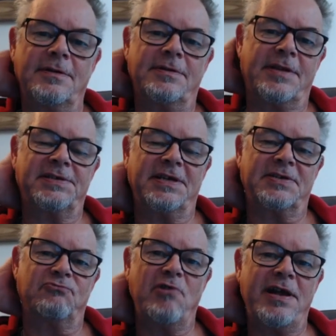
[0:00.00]
this
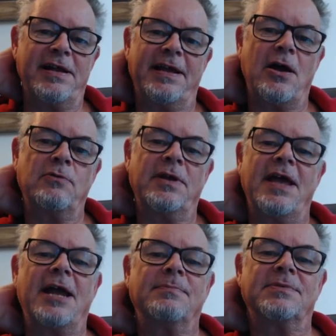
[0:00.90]
is really only
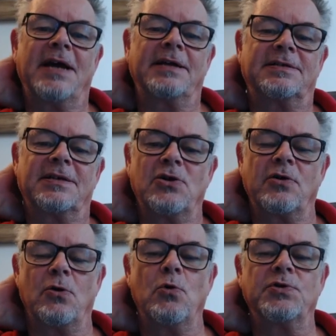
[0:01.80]
aimed at a
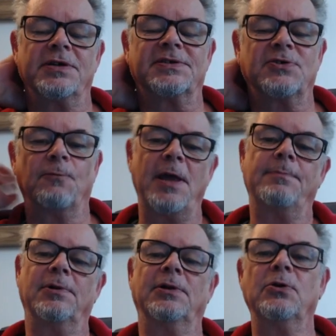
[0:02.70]
target audience of
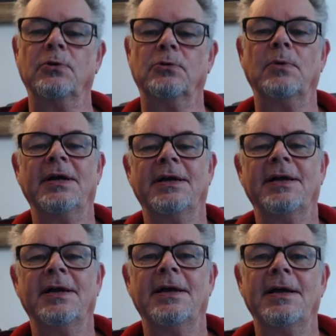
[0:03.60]
people who
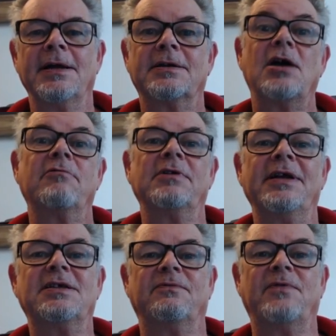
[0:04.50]

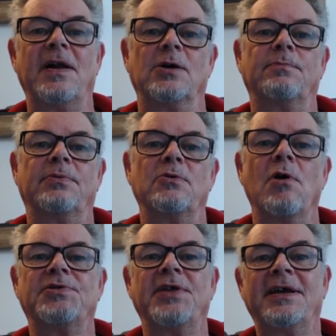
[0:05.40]
currently develop
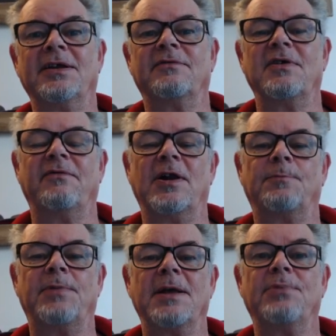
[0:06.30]
or are thinking of
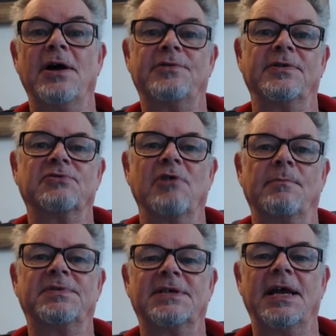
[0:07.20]
developing Python
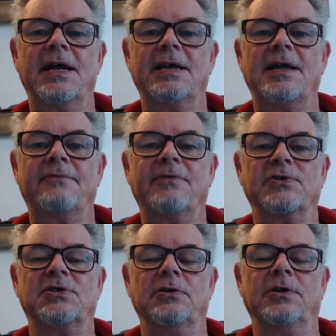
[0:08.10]
scripts in FL
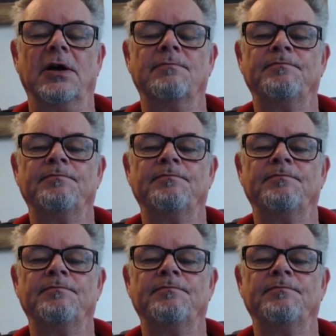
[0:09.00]
Studio.